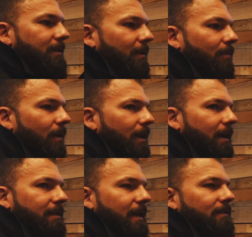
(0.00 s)
what? They're going to be
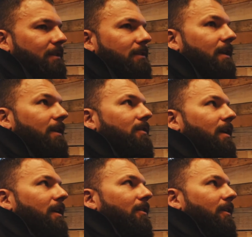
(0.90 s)
really willing
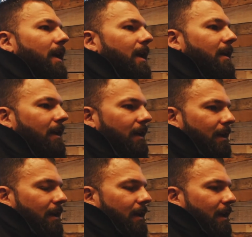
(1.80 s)
to sit down with
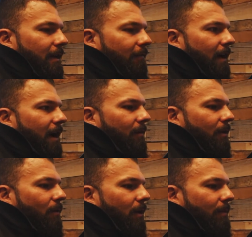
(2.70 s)
you for fifteen minutes,
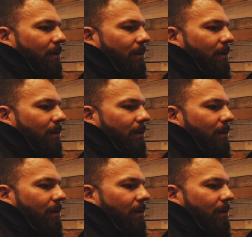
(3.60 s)
thirty